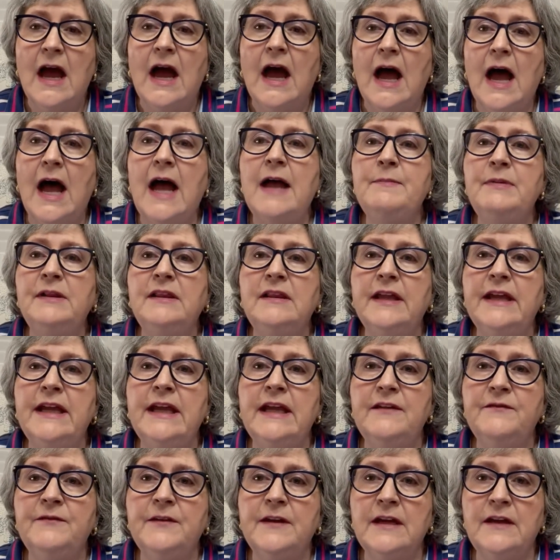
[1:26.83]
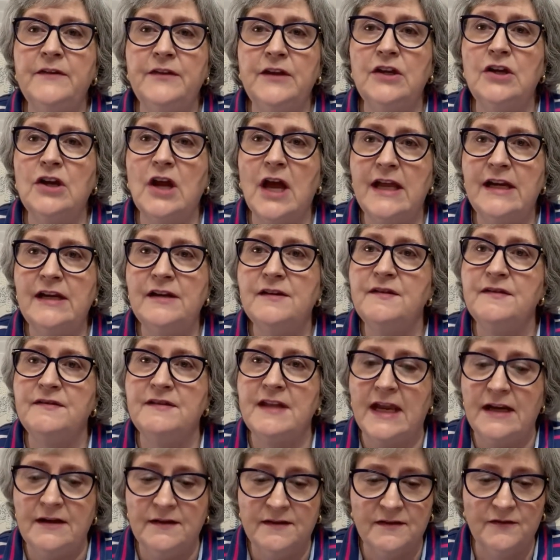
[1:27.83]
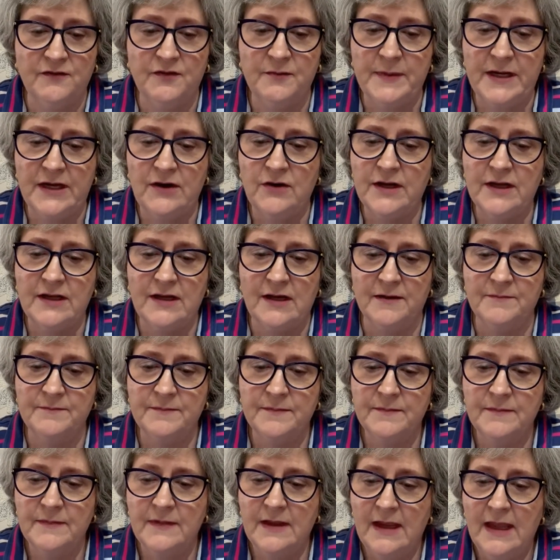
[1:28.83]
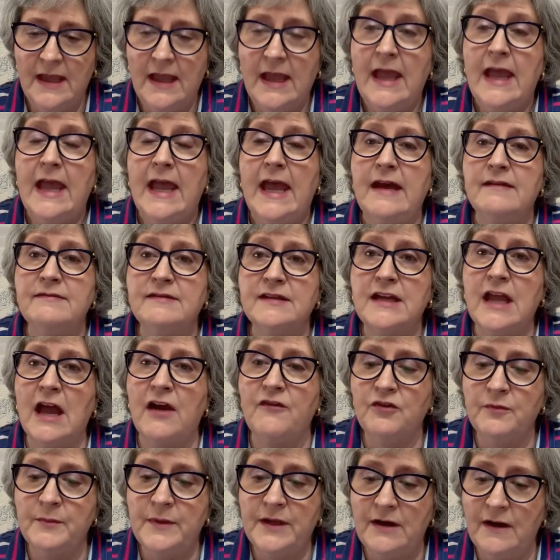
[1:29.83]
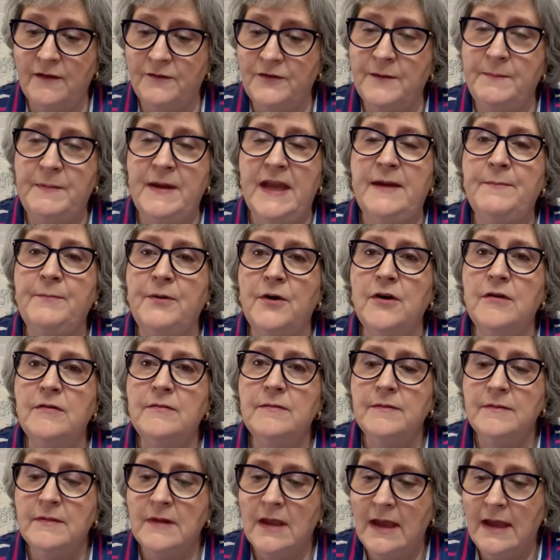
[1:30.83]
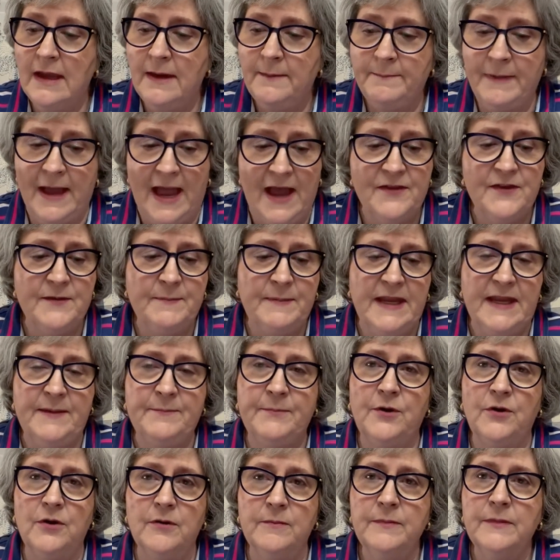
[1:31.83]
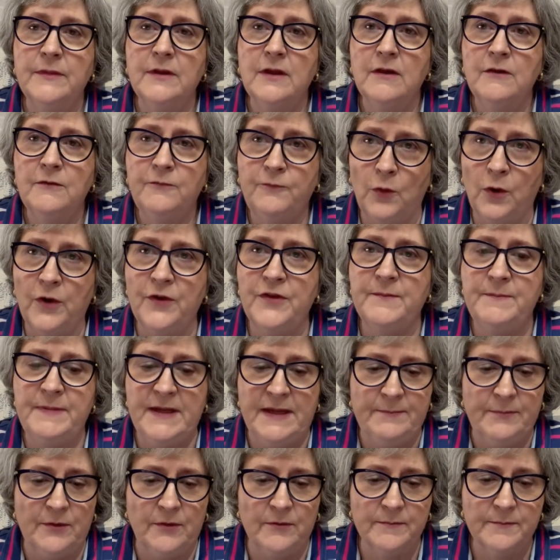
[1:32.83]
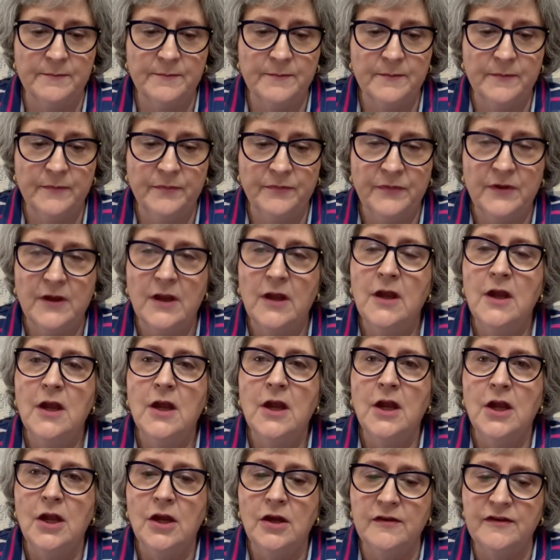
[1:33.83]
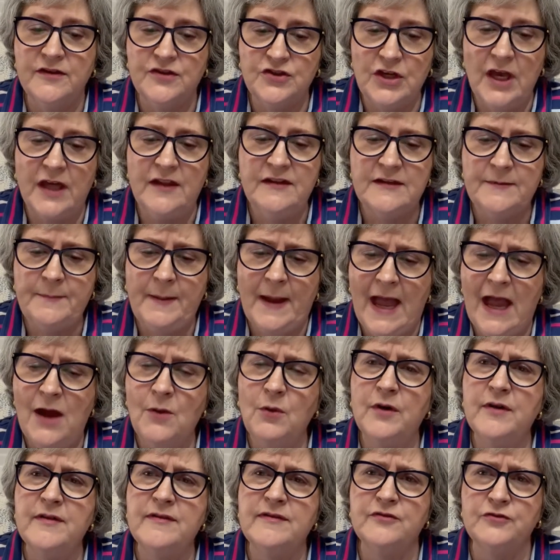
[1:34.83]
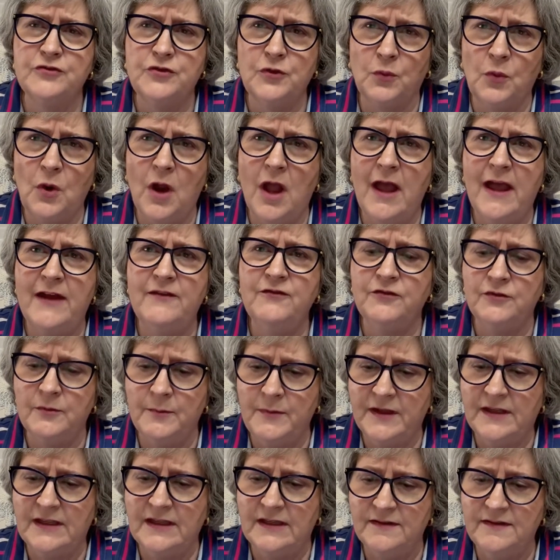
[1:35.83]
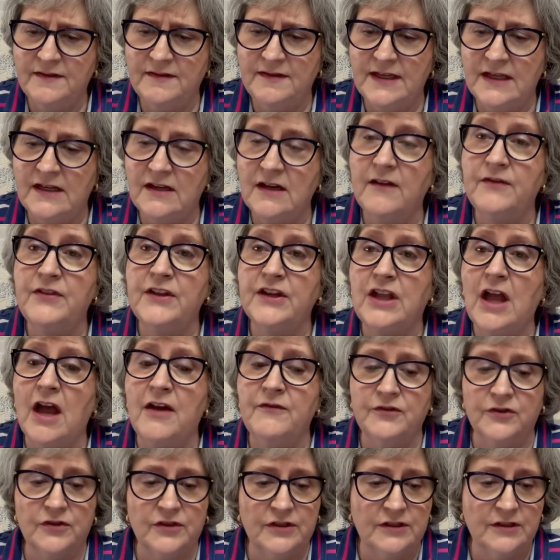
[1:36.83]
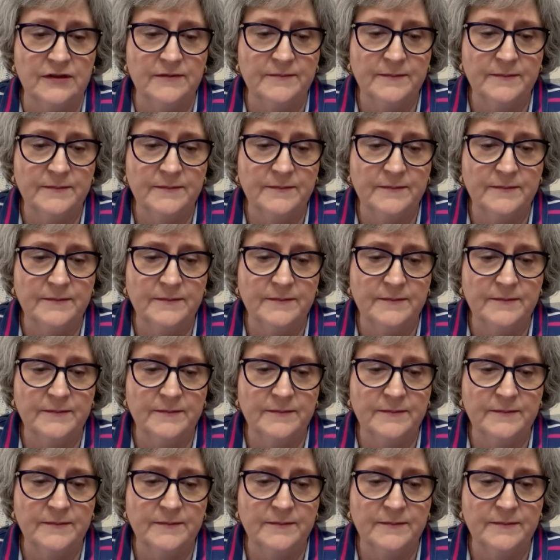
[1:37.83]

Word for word: I believe in the United States of America as the government of the people, by the people, for the people, whose just powers are derived from the consent of the governed,